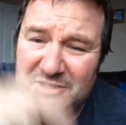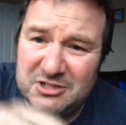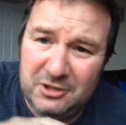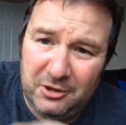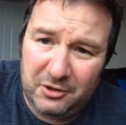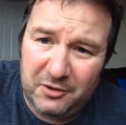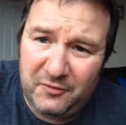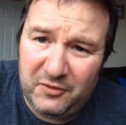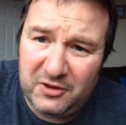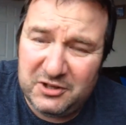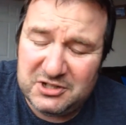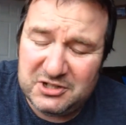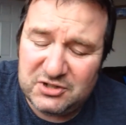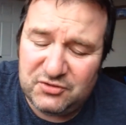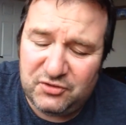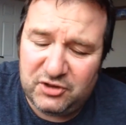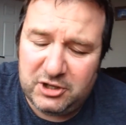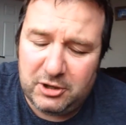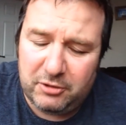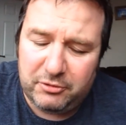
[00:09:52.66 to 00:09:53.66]
as the other
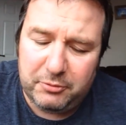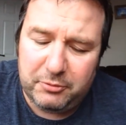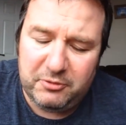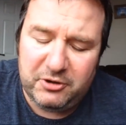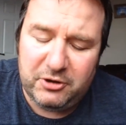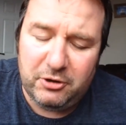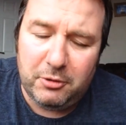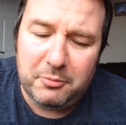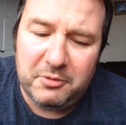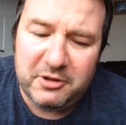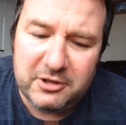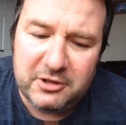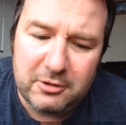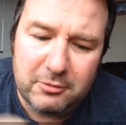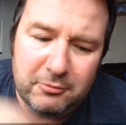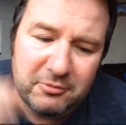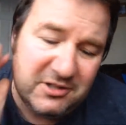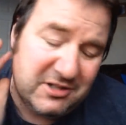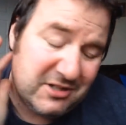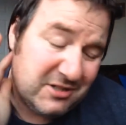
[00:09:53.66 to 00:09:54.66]
versus video that we normally
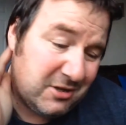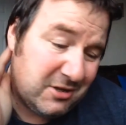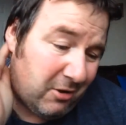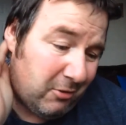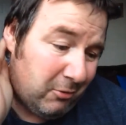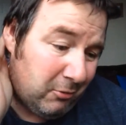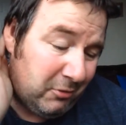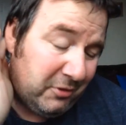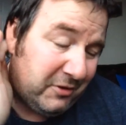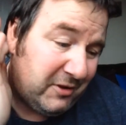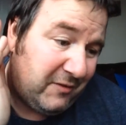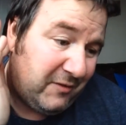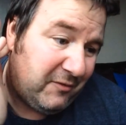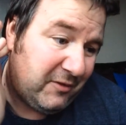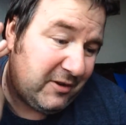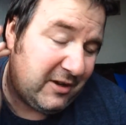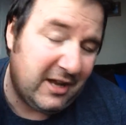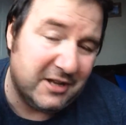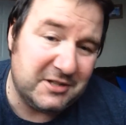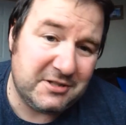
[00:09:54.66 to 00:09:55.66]
do, which has got all the
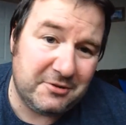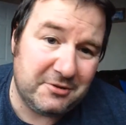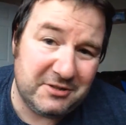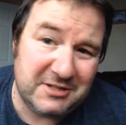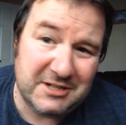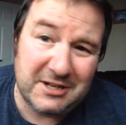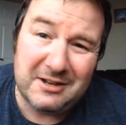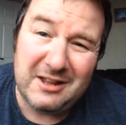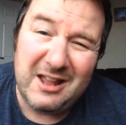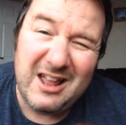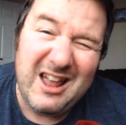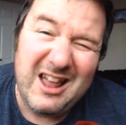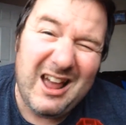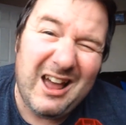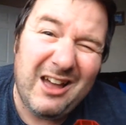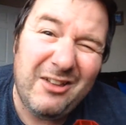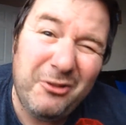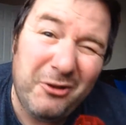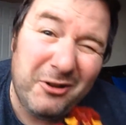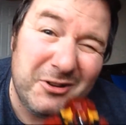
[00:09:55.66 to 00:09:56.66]
different categories in.
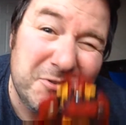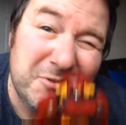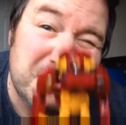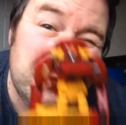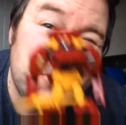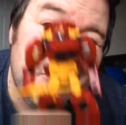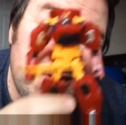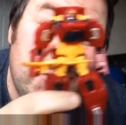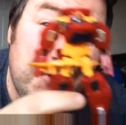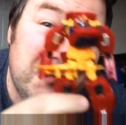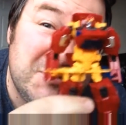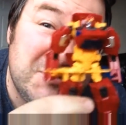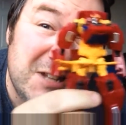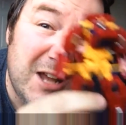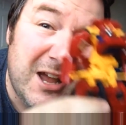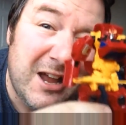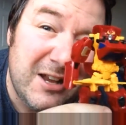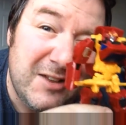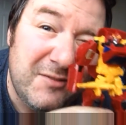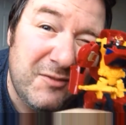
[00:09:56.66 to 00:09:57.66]
I thought I'd just do a little
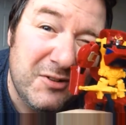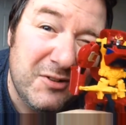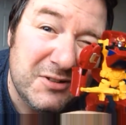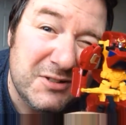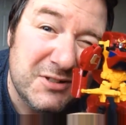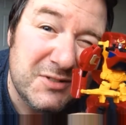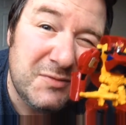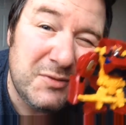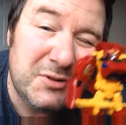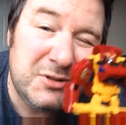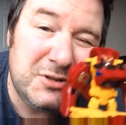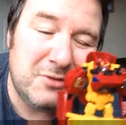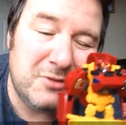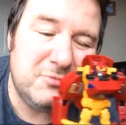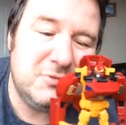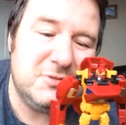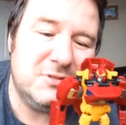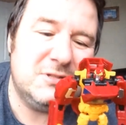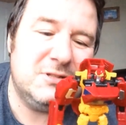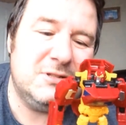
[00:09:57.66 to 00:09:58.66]
tiny versus video
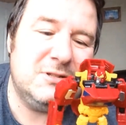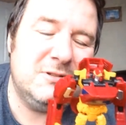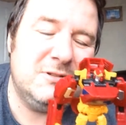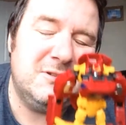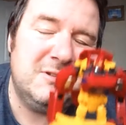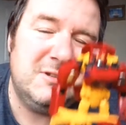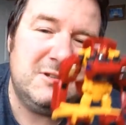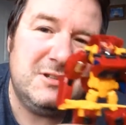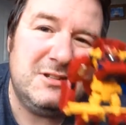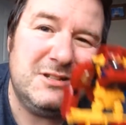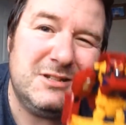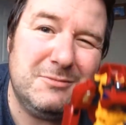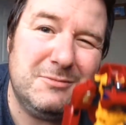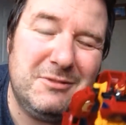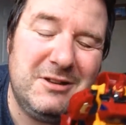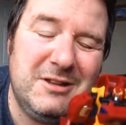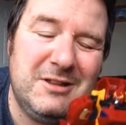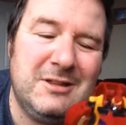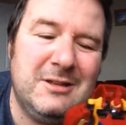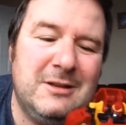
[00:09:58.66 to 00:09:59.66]
just to So
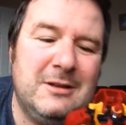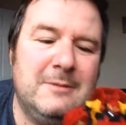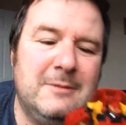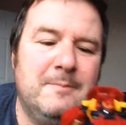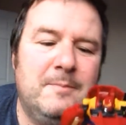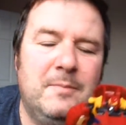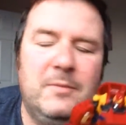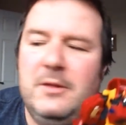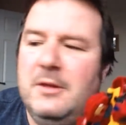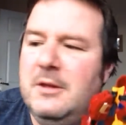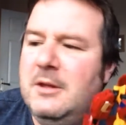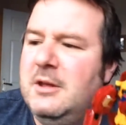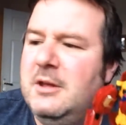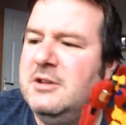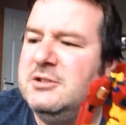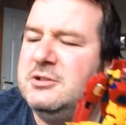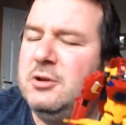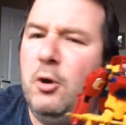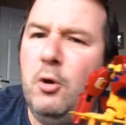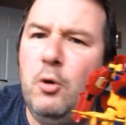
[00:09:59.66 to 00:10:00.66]
what you think?
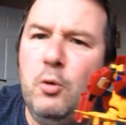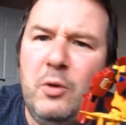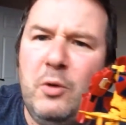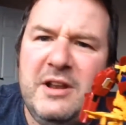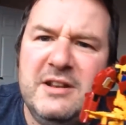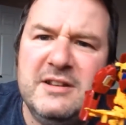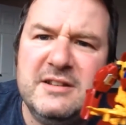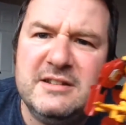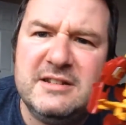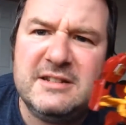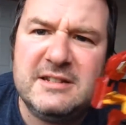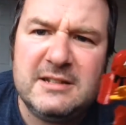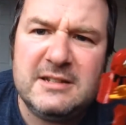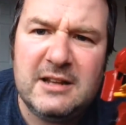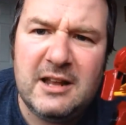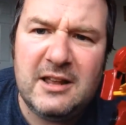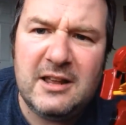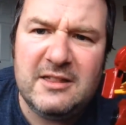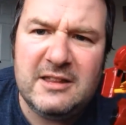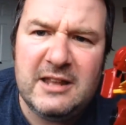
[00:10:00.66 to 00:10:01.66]
So who wins
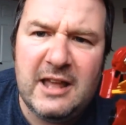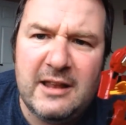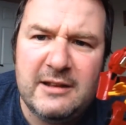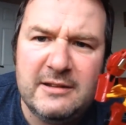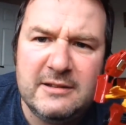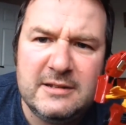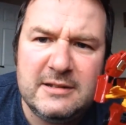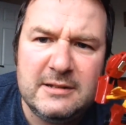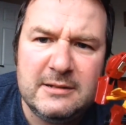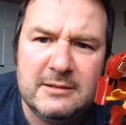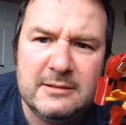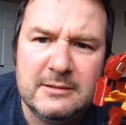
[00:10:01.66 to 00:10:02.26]
at the end?